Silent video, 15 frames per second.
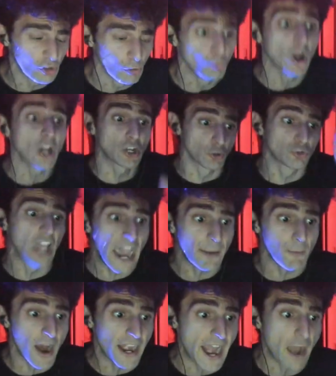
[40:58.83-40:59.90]
We're doing 10
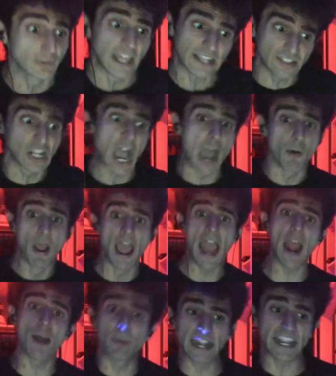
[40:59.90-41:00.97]
right now. Let's go.
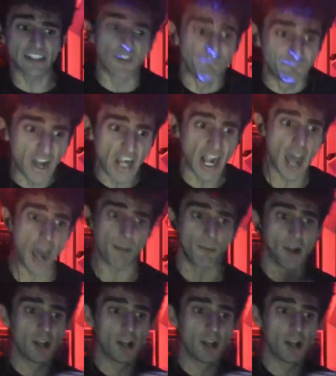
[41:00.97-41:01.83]
Everybody get the fuck up.